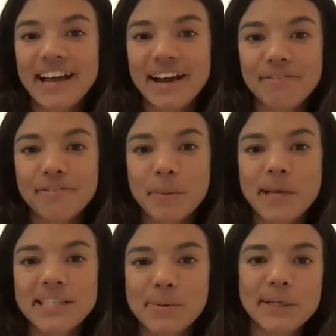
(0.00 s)
I have
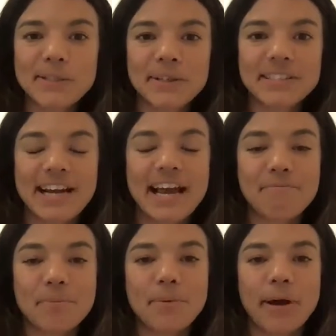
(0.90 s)
amazing mentors and I
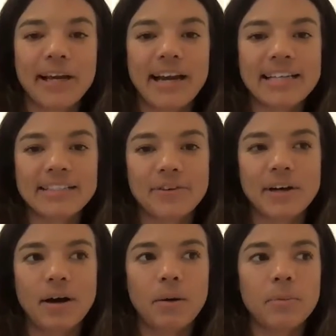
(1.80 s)
have people I can ask for
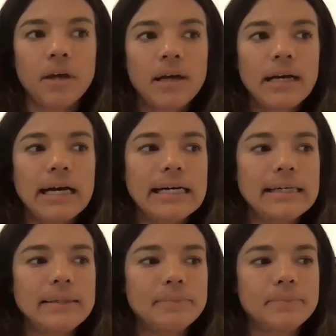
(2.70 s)
help.
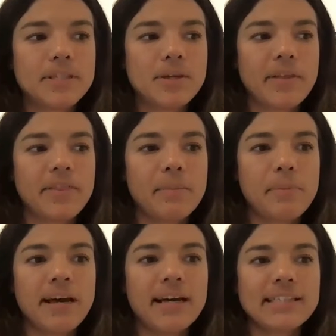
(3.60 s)
Um, so I think
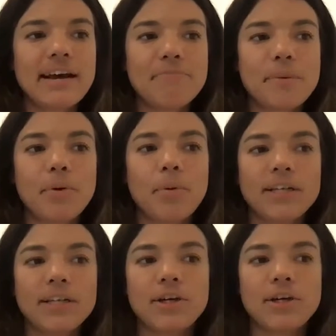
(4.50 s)
because I have people
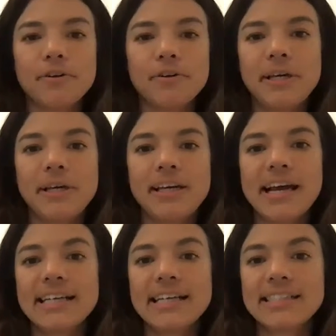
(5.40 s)
watching over me,
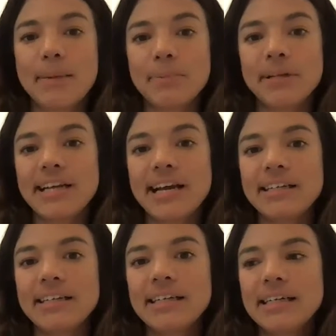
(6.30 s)
it hasn't happened yet.